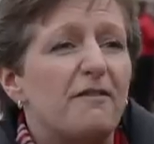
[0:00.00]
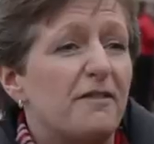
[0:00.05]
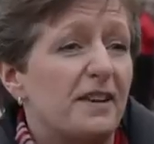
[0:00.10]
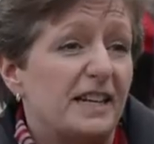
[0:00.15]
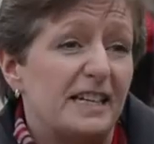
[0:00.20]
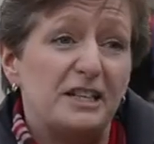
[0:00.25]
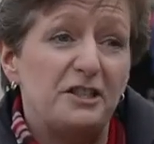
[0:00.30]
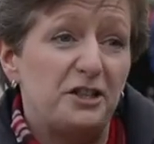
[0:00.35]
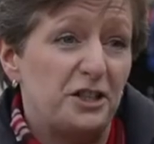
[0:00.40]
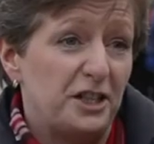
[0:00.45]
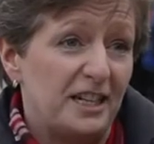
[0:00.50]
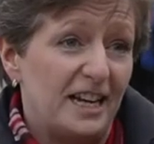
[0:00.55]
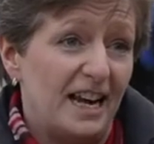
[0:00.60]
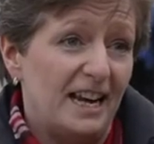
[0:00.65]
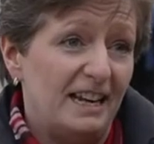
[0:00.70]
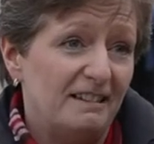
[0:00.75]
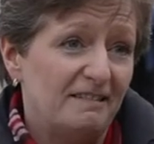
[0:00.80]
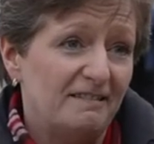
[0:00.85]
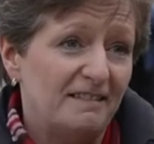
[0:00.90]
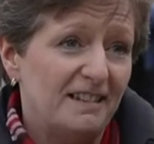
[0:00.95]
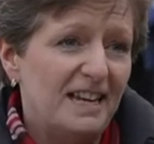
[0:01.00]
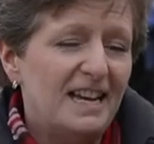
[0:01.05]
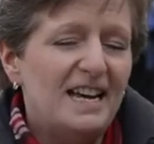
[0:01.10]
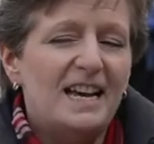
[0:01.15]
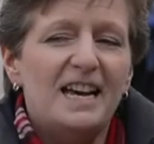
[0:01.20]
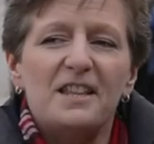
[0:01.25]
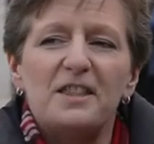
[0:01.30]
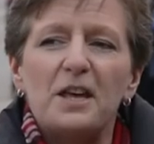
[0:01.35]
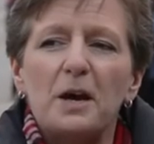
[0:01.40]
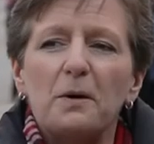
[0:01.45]
finished today
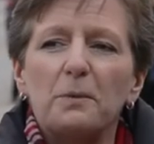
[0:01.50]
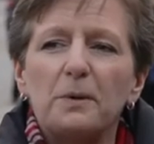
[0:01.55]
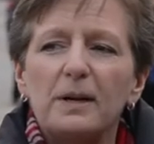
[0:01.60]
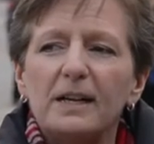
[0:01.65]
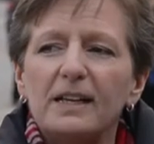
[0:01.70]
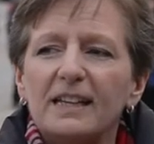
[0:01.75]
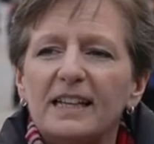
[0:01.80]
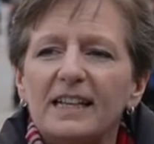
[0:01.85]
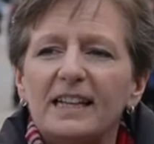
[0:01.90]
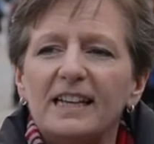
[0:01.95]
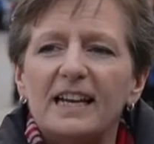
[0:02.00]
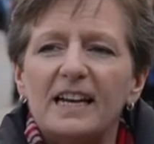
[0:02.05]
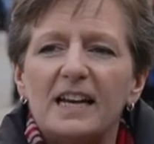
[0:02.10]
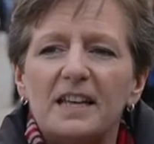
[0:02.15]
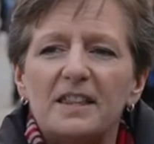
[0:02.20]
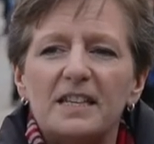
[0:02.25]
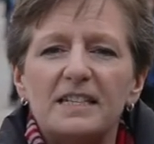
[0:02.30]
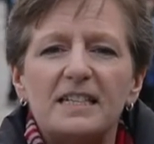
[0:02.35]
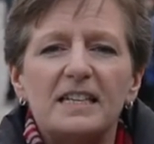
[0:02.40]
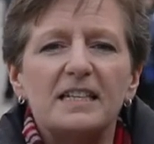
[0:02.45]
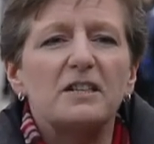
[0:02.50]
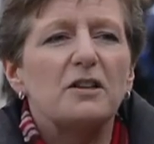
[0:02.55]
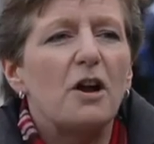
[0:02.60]
that really uh, this is an